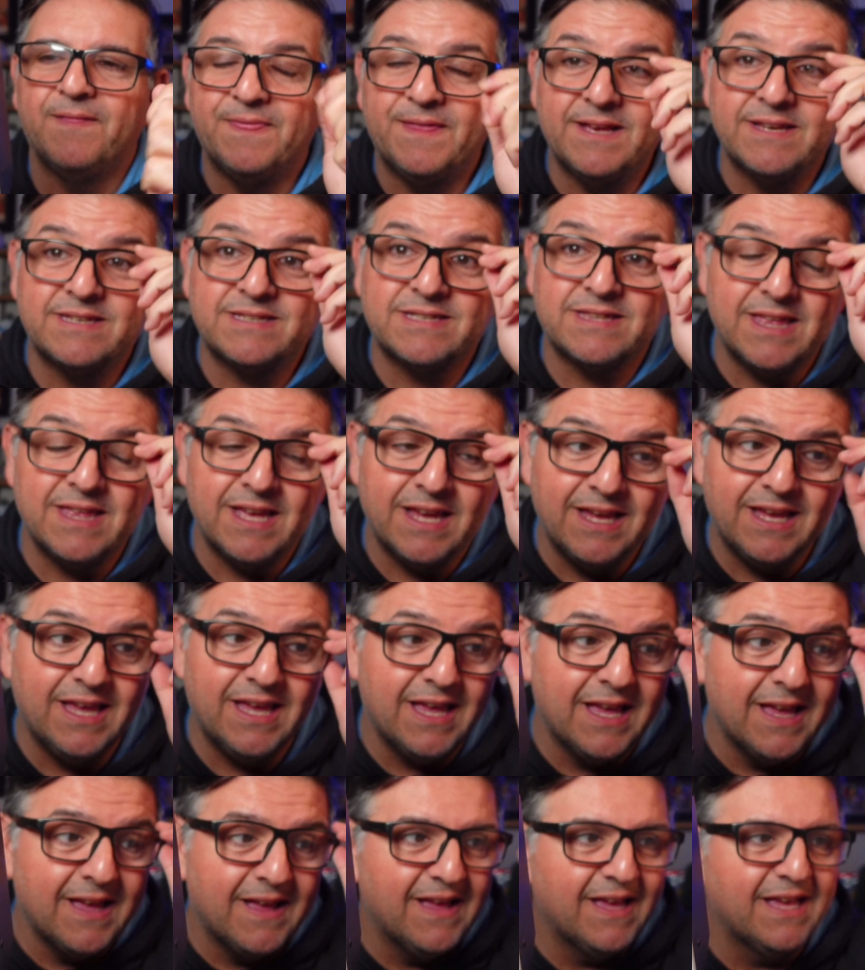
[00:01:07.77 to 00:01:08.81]
This
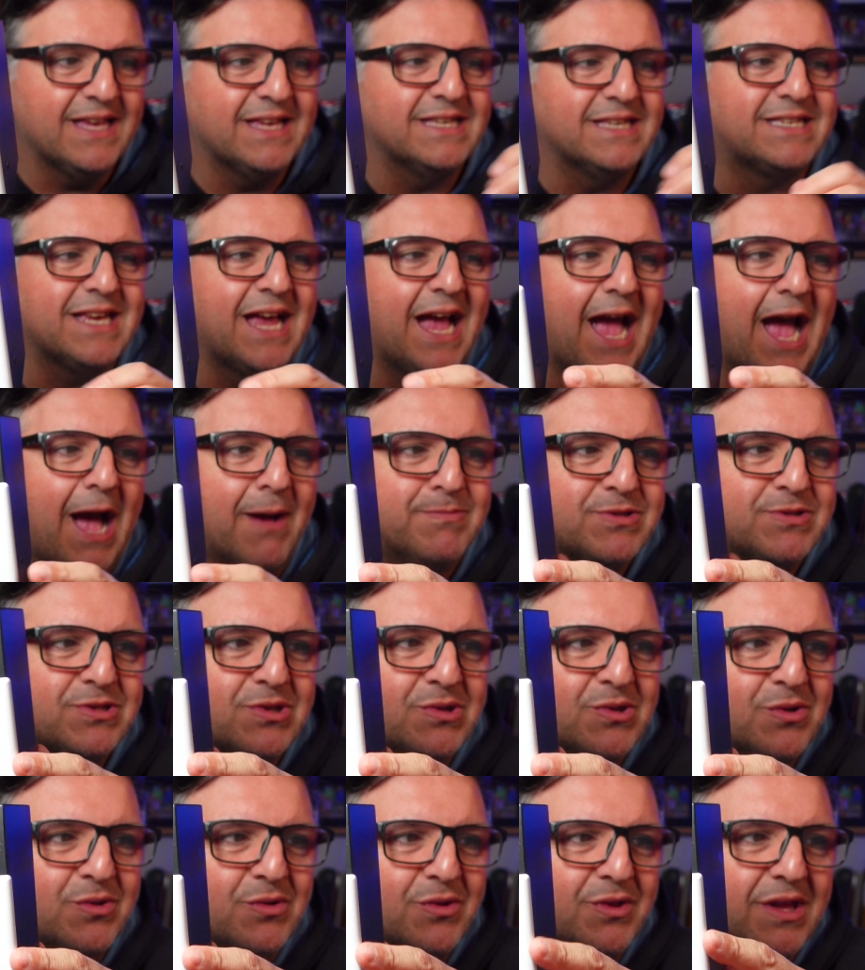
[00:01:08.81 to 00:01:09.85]
thing is
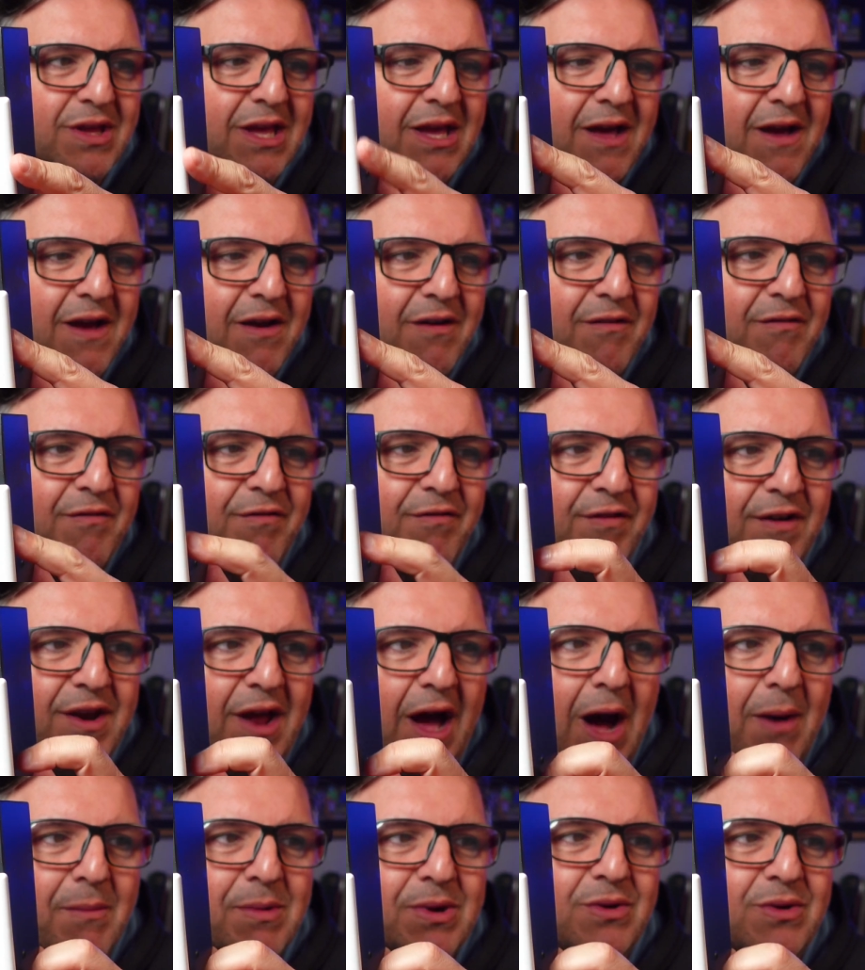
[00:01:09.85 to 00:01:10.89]
absolutely
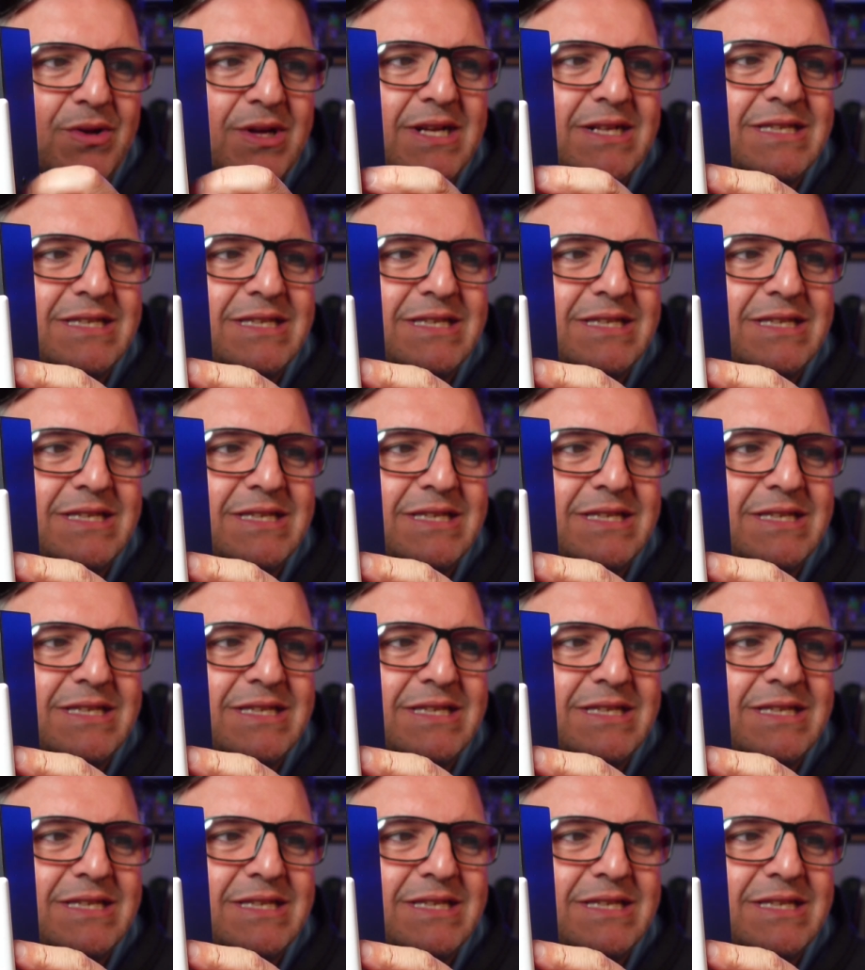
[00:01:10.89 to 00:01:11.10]
phenomenal.